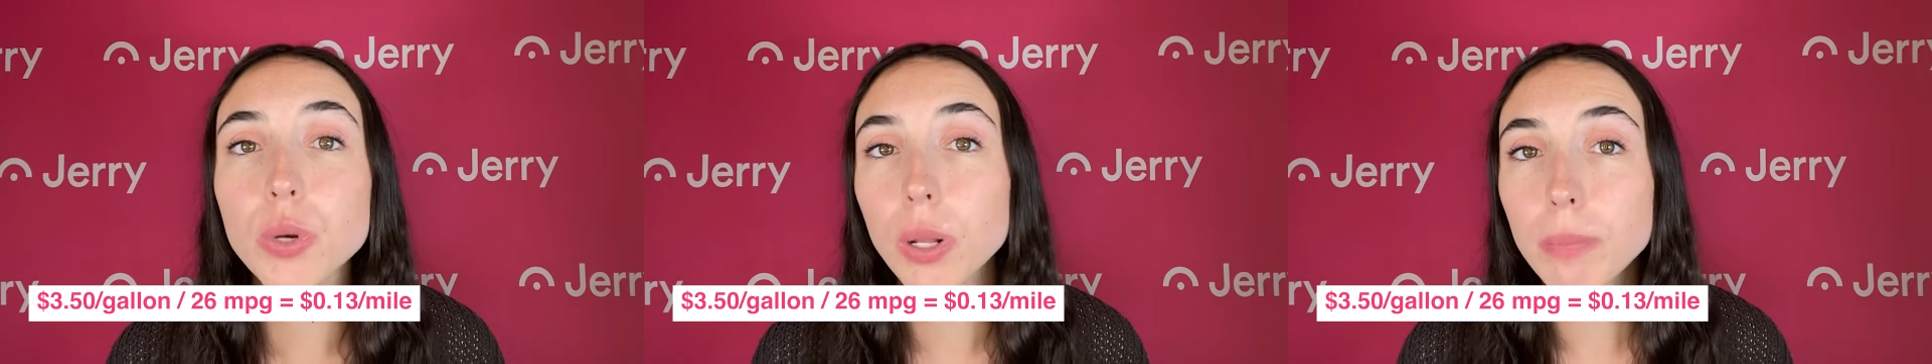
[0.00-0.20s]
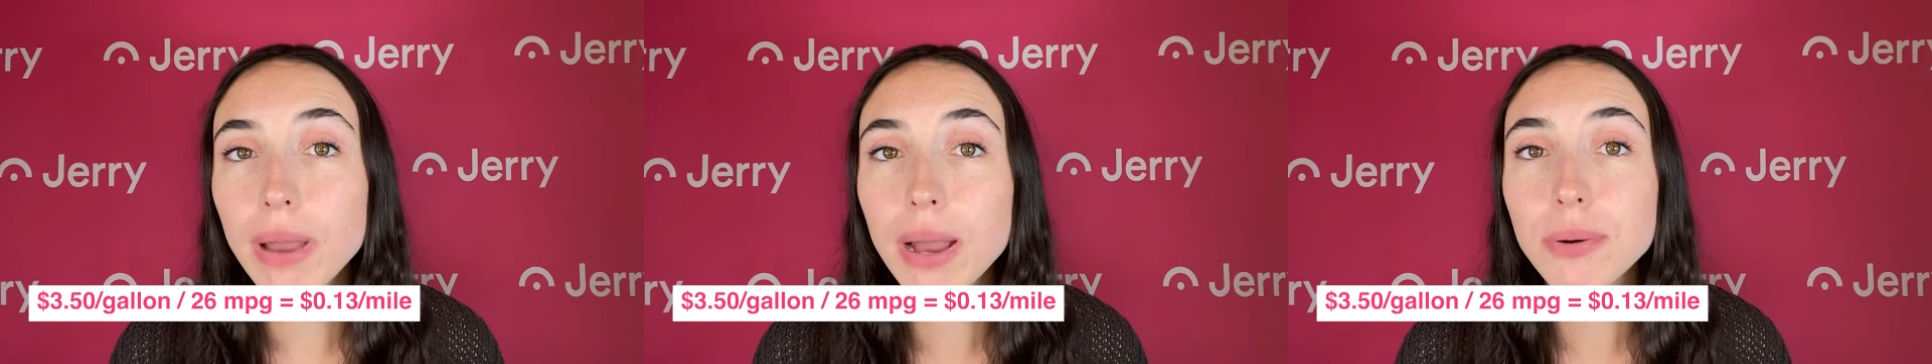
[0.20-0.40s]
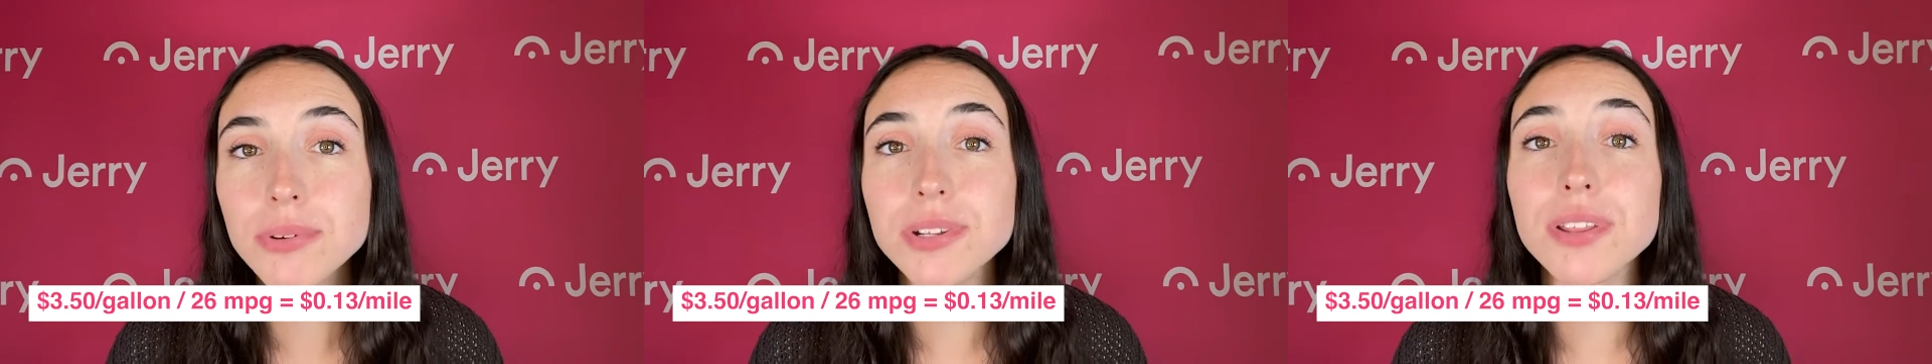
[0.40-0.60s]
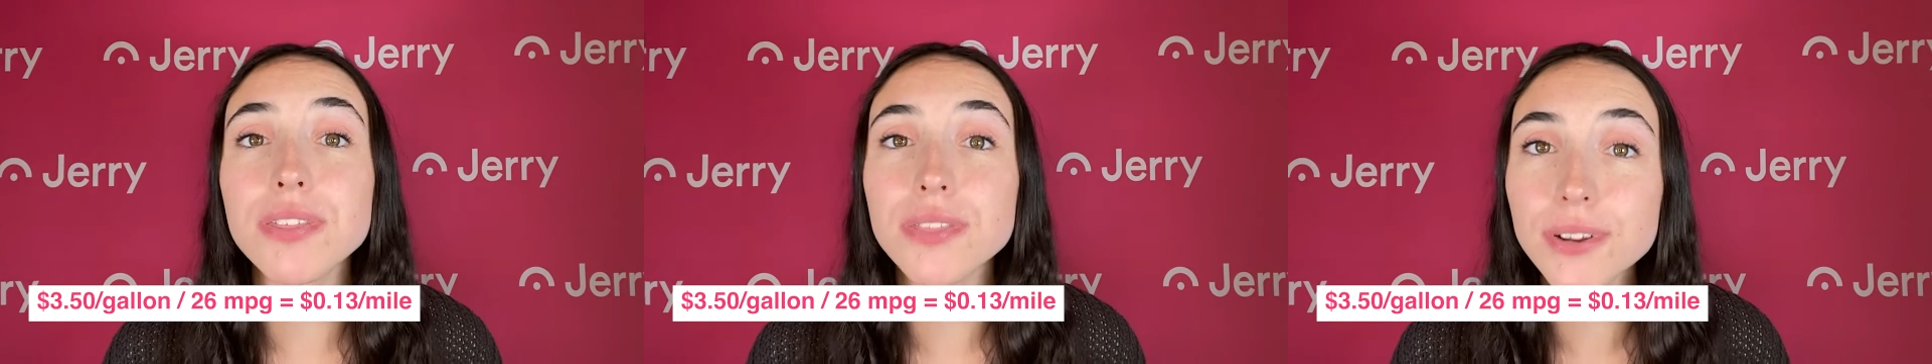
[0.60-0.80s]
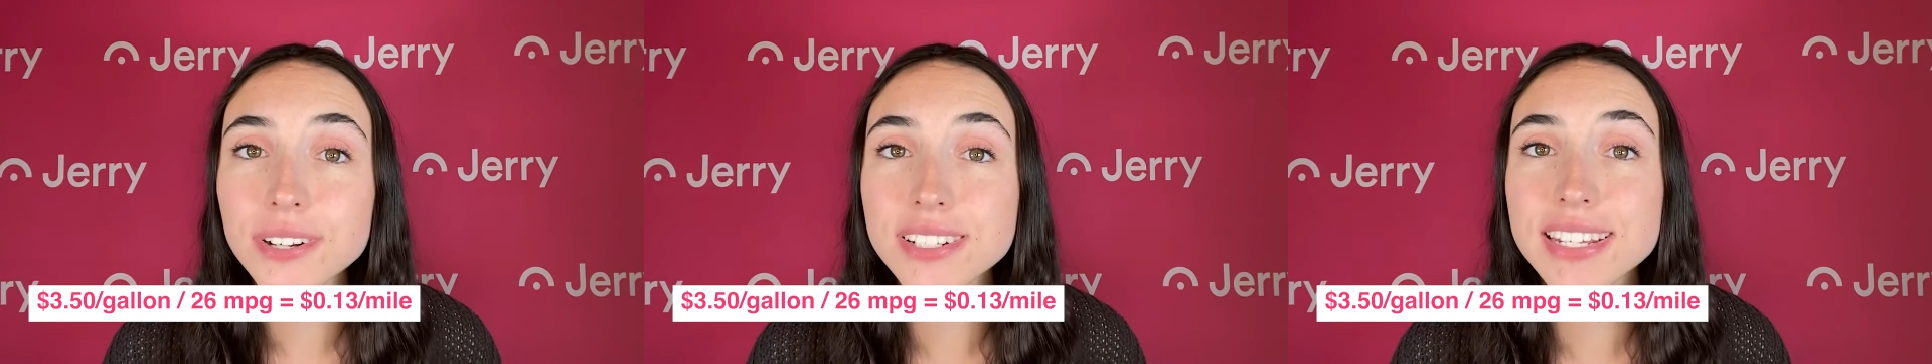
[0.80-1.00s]
amount to
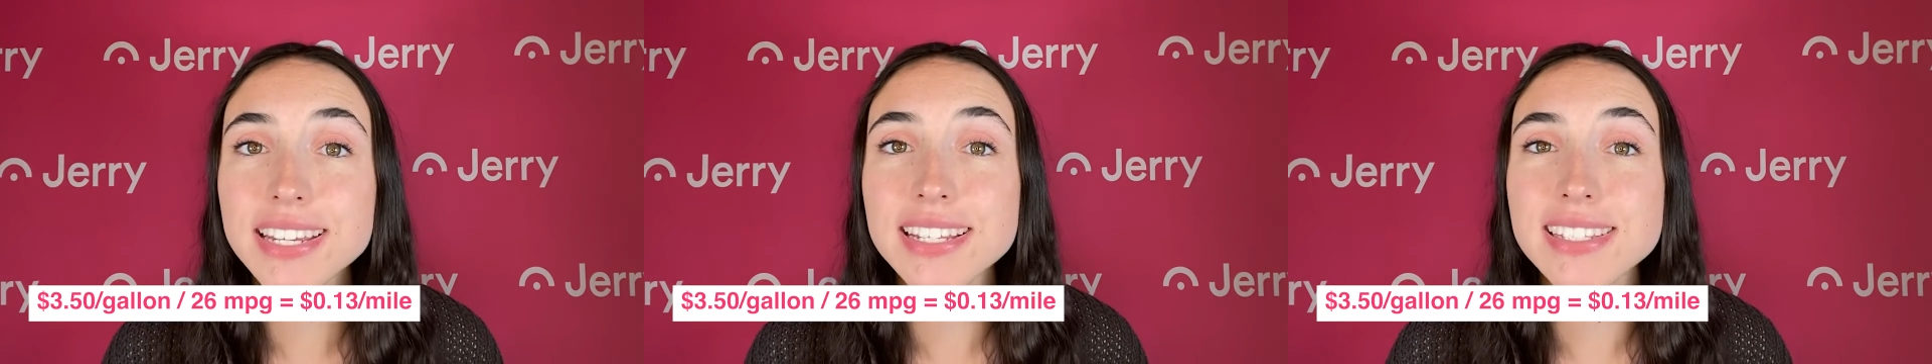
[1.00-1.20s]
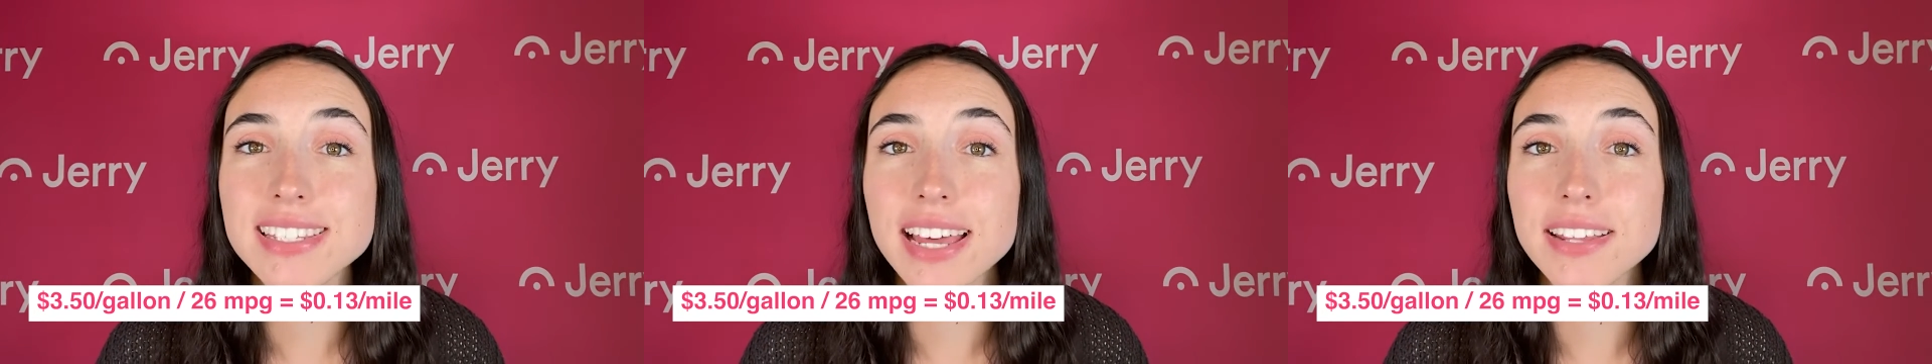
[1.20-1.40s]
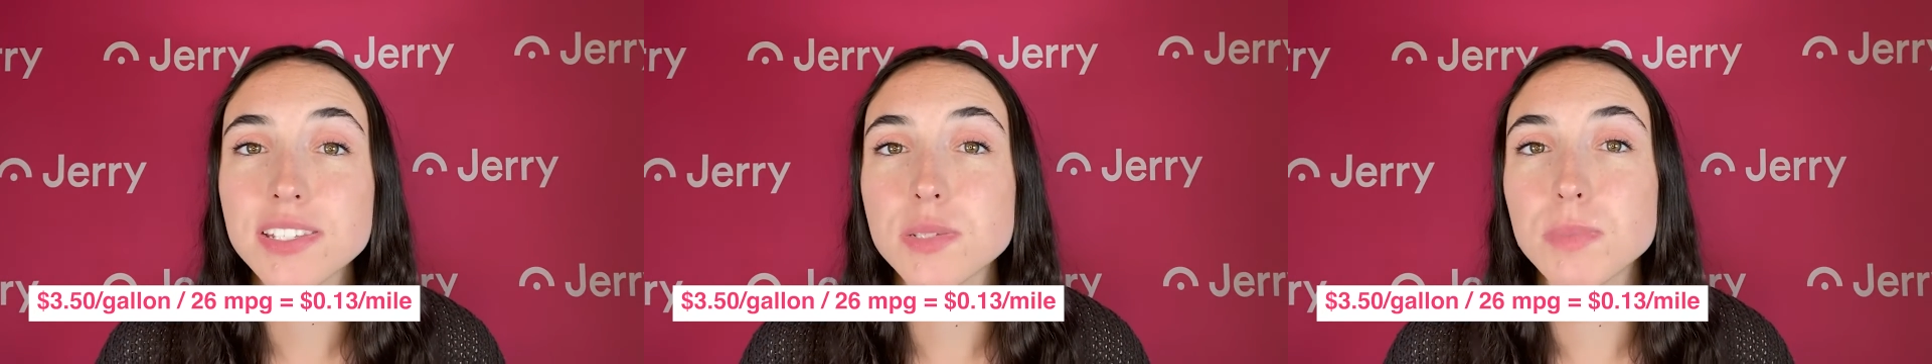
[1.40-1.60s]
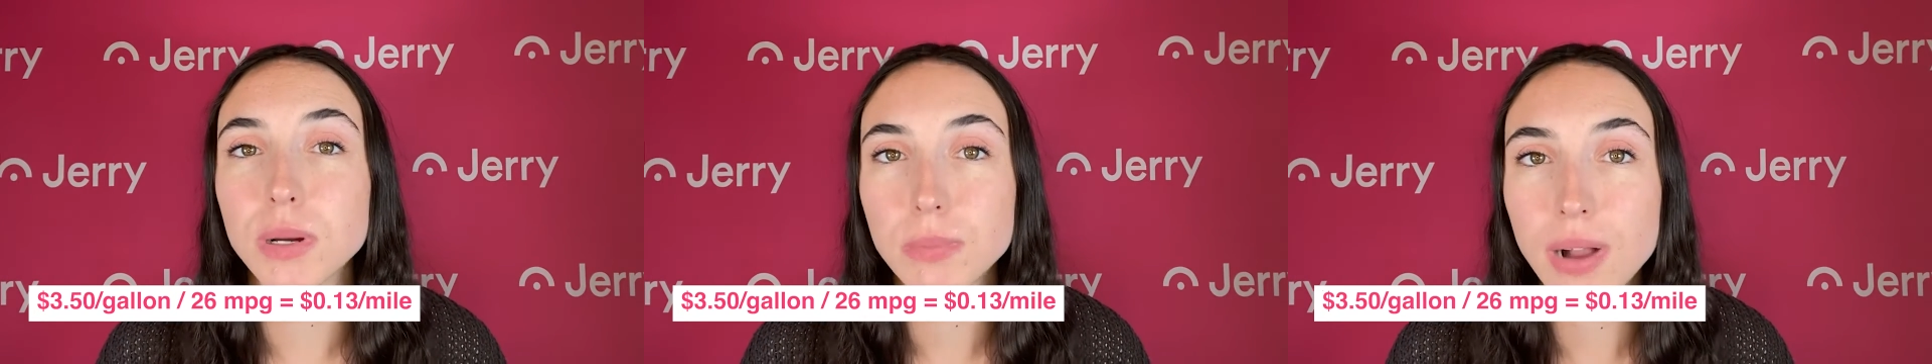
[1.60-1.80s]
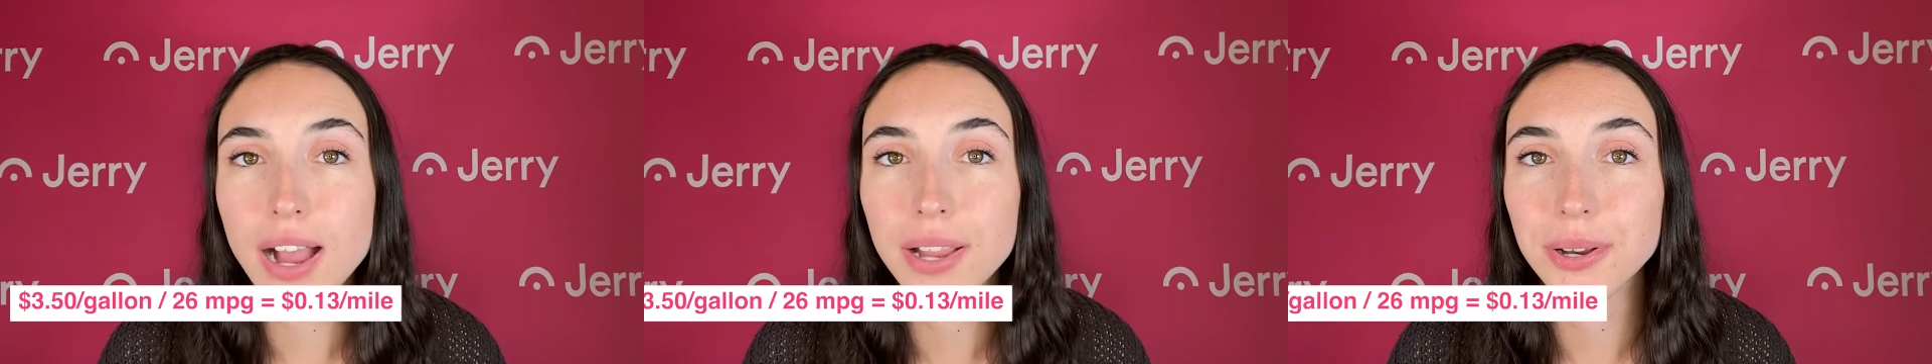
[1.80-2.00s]
13 cents per
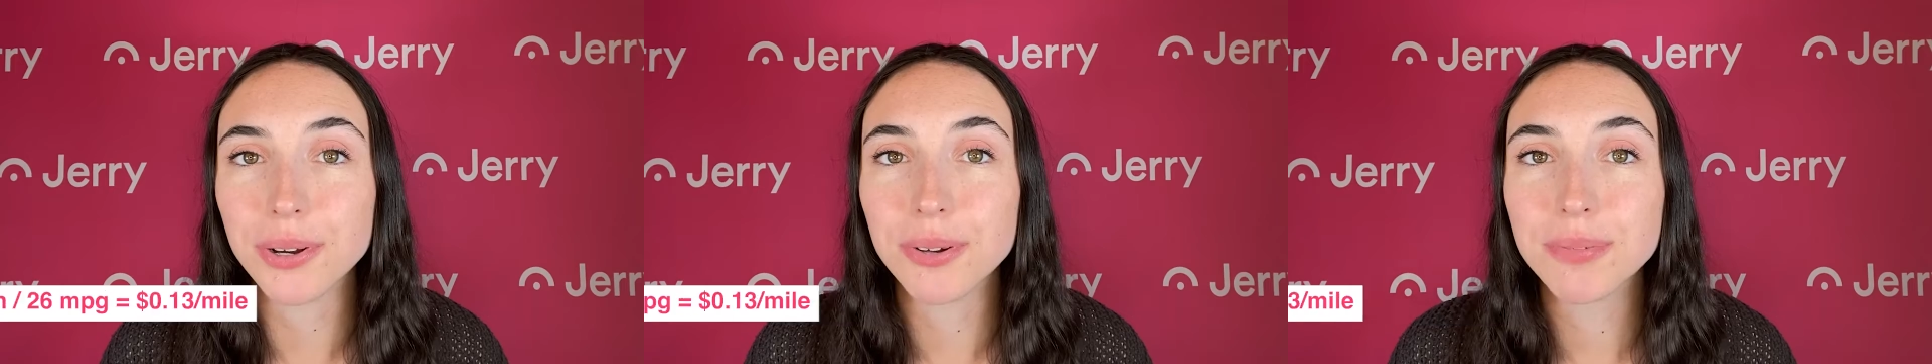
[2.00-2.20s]
mile.